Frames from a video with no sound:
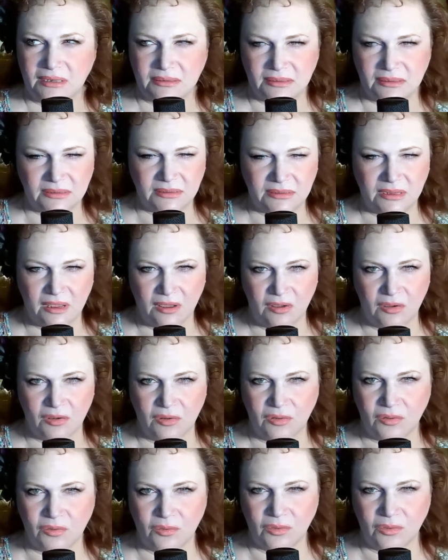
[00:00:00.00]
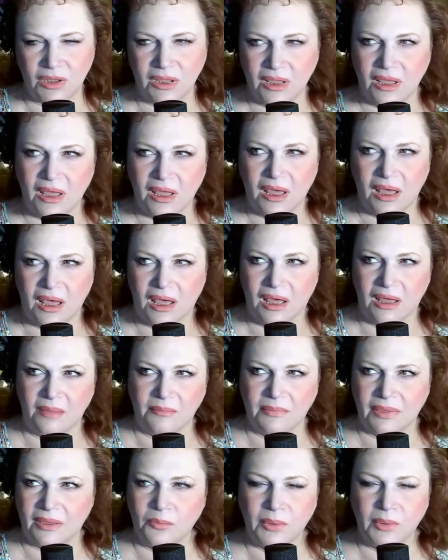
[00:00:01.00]
So um,
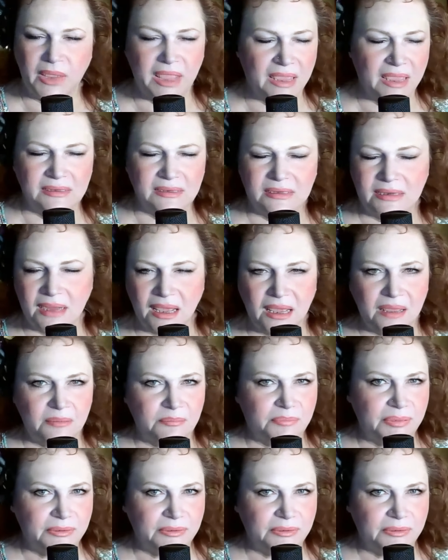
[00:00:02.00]
we ended up,